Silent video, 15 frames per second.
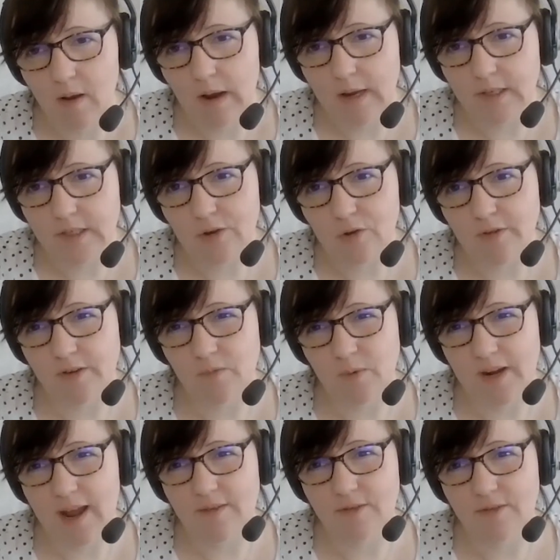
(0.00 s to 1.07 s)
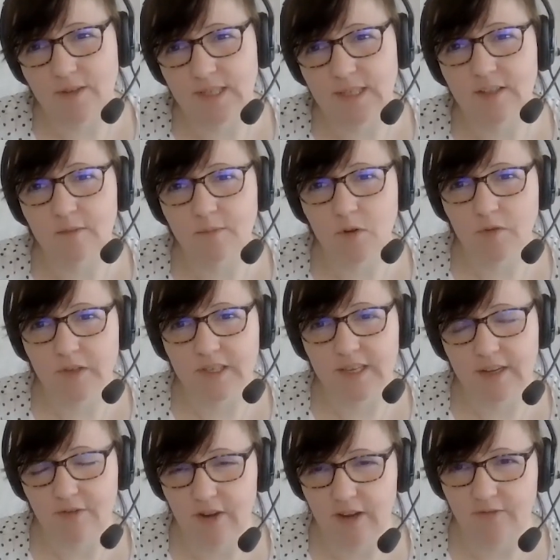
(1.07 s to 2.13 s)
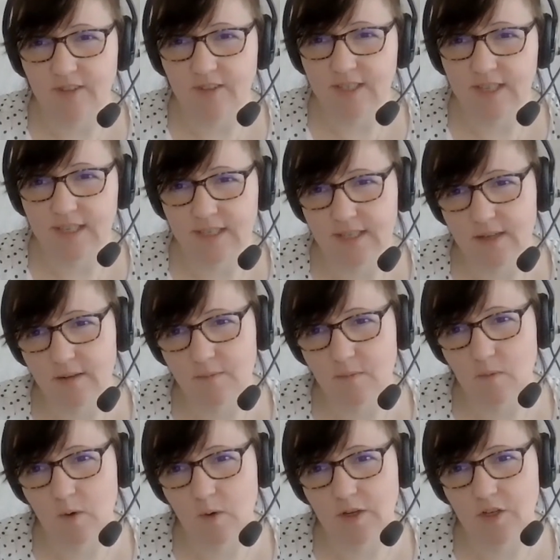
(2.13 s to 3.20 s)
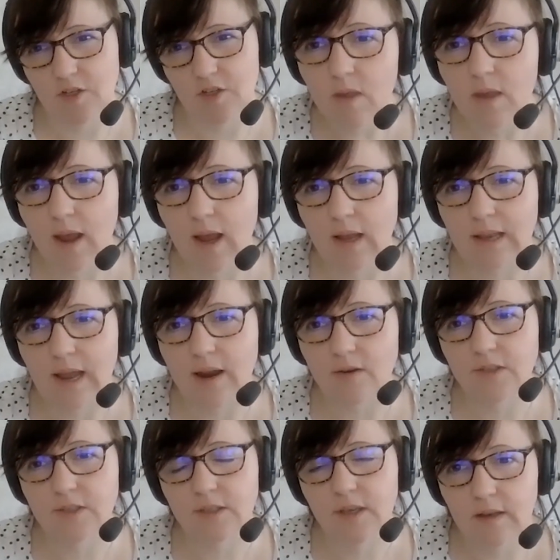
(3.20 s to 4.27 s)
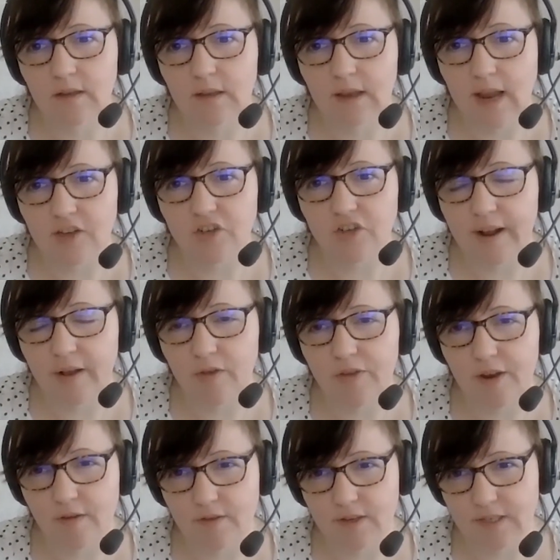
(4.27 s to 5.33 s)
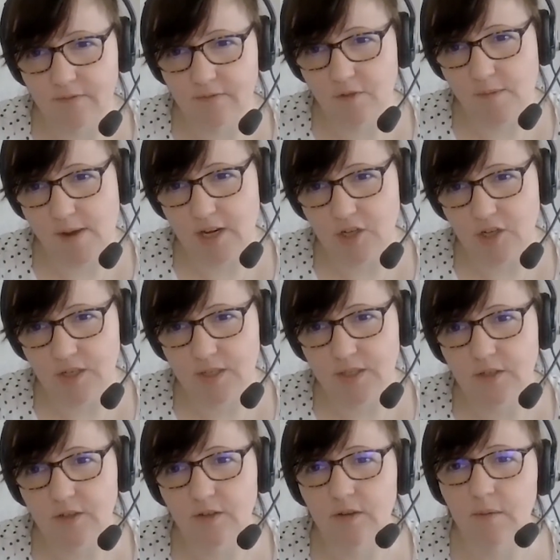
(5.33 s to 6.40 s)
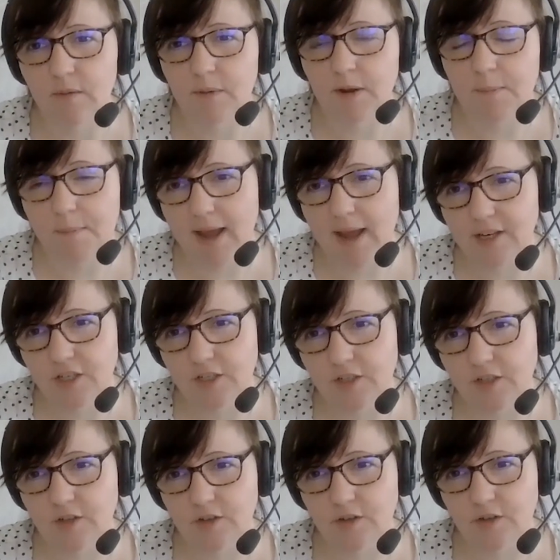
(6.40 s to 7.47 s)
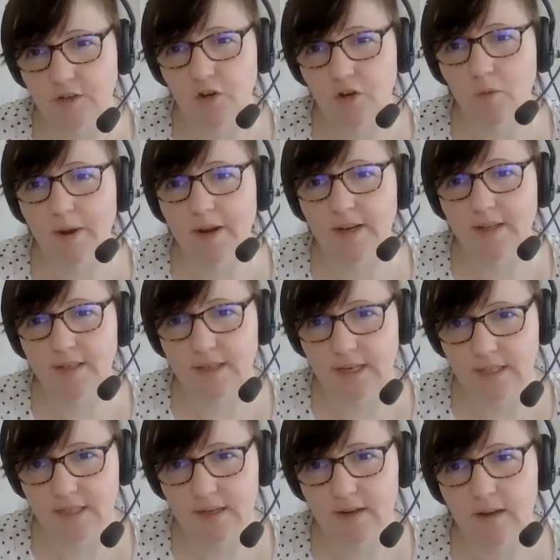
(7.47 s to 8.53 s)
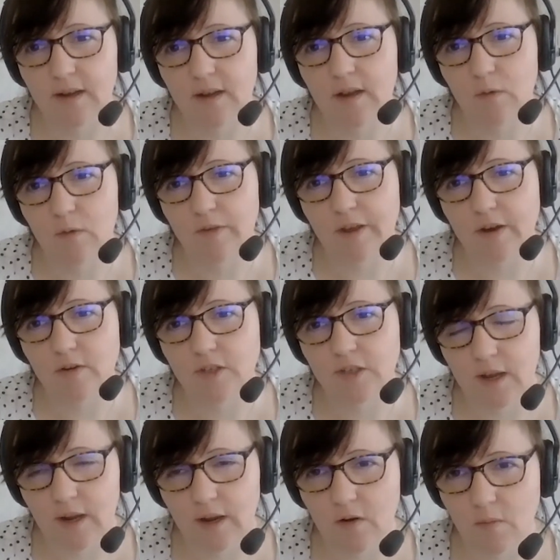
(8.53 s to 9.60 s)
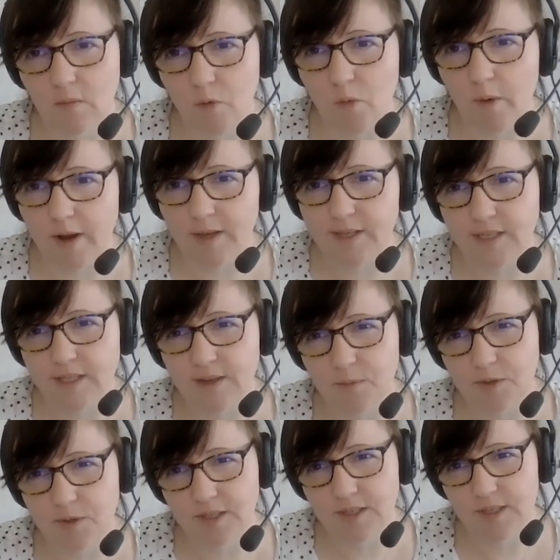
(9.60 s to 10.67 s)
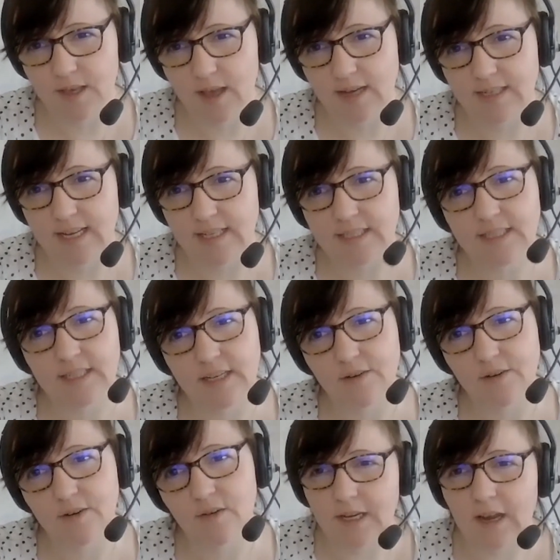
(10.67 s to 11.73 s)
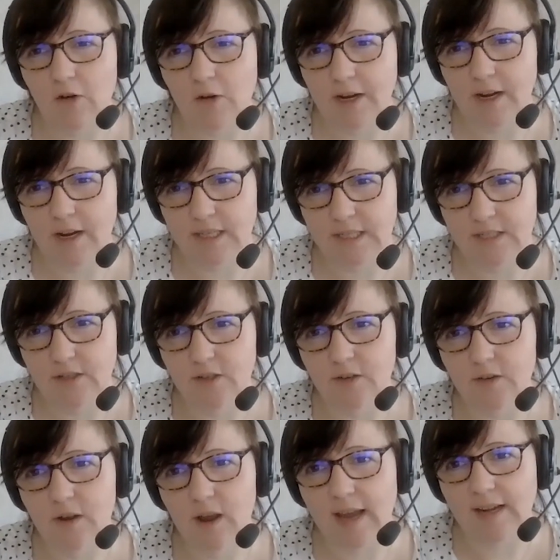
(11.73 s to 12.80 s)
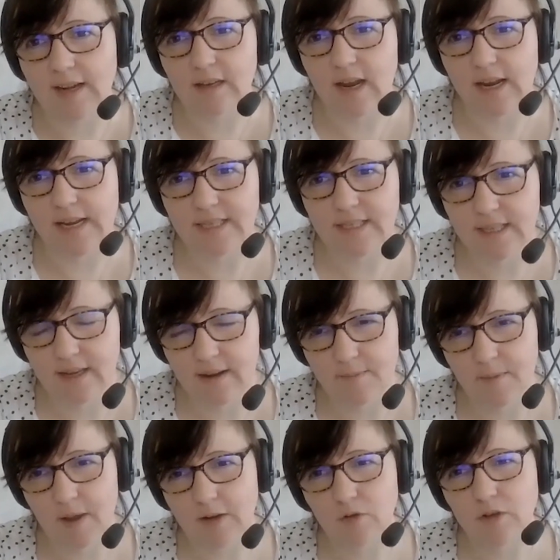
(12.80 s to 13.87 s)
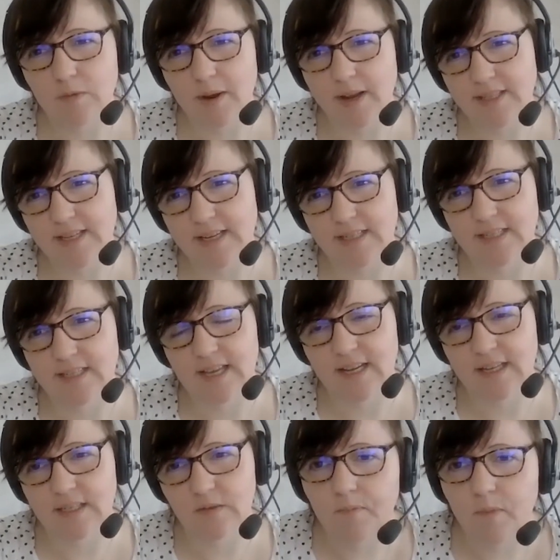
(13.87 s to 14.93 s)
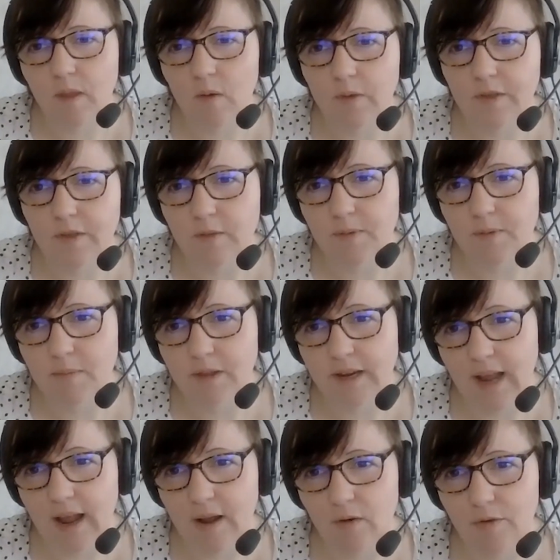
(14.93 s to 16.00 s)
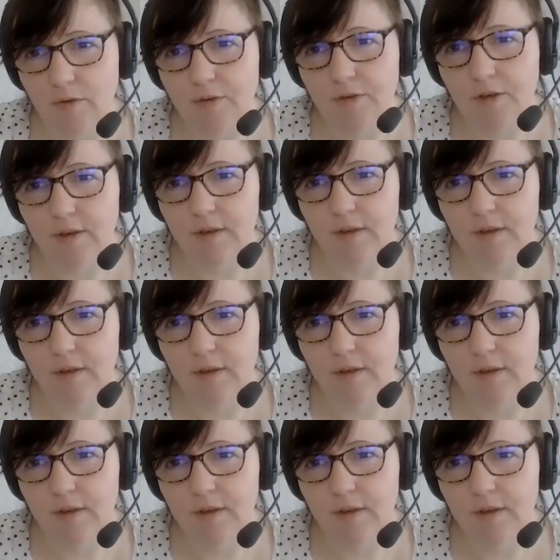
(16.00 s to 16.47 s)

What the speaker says: In Scotland, we have a system called the Safe Haven system, which allows National Health Service information to be matched to genomic data without compromising someone's identity, or allowing us to analyse anonymised data sets. Within the public health